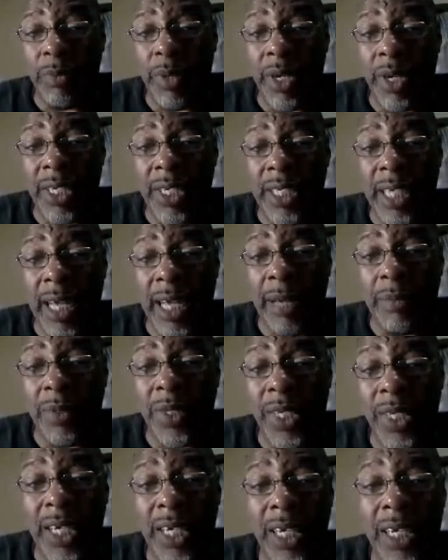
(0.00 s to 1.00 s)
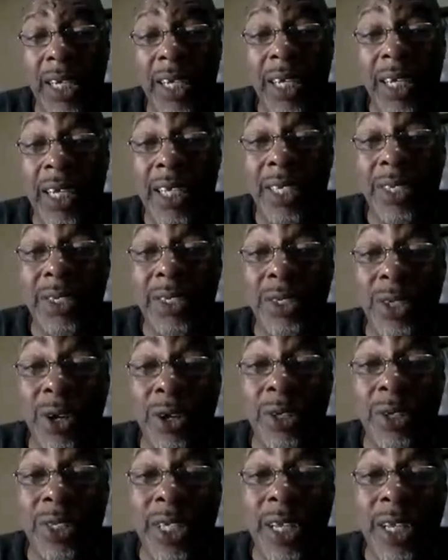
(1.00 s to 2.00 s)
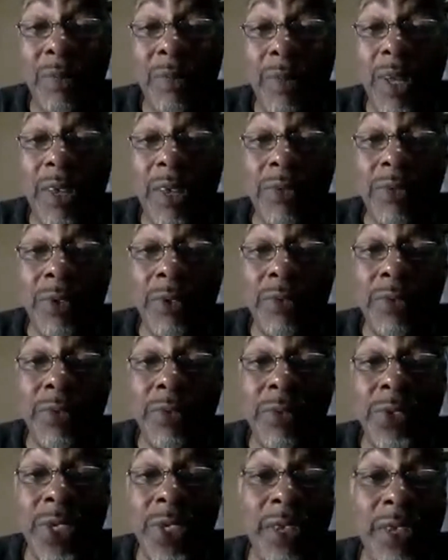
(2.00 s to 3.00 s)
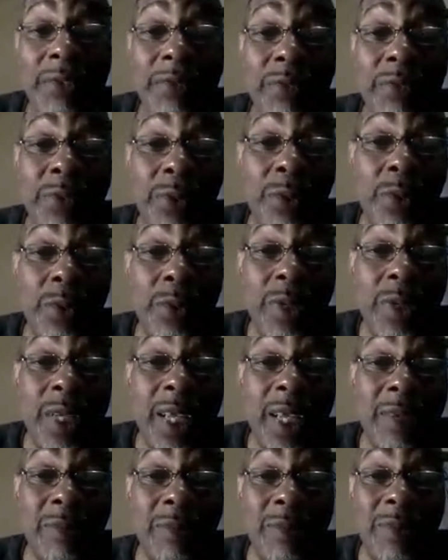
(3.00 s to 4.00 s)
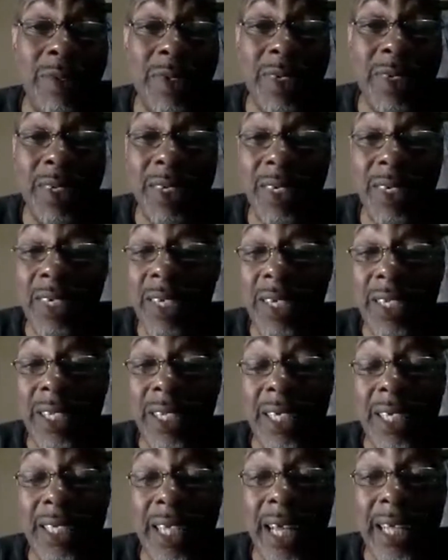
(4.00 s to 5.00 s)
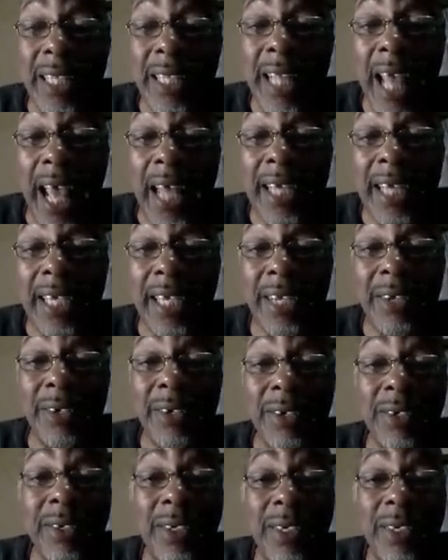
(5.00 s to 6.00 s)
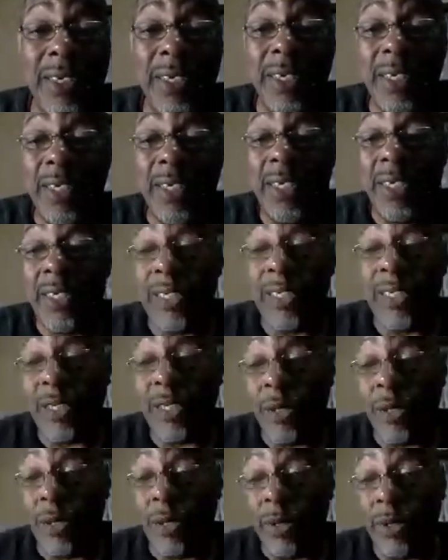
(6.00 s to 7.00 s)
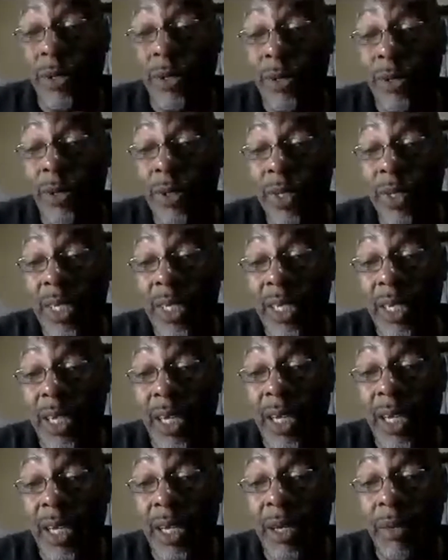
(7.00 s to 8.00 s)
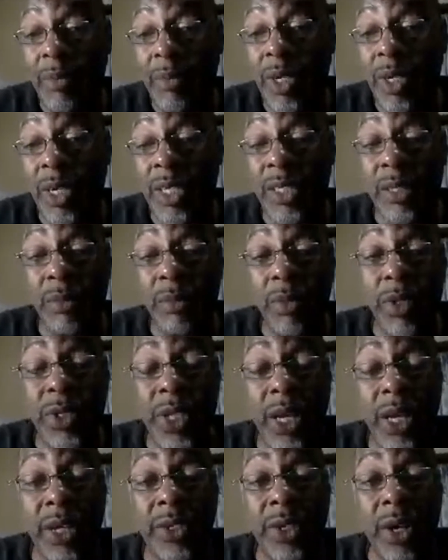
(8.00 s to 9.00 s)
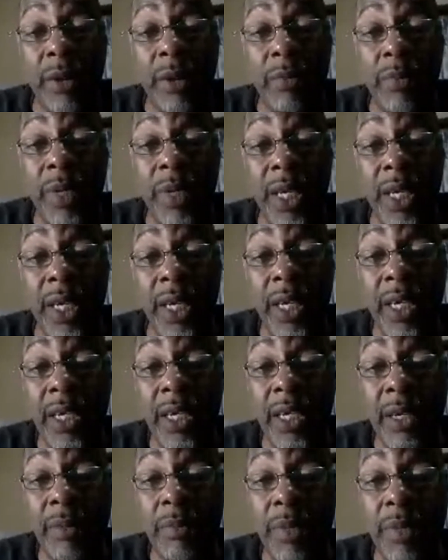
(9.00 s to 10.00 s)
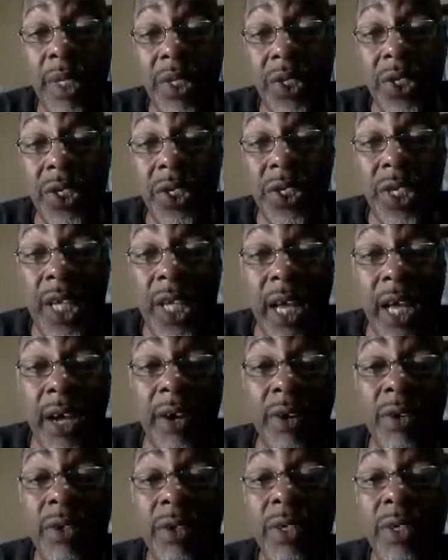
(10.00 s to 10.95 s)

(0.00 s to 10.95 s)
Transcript: repair shops in stalls that are made for selling food and things like that. So because the motorcycles are a big business now,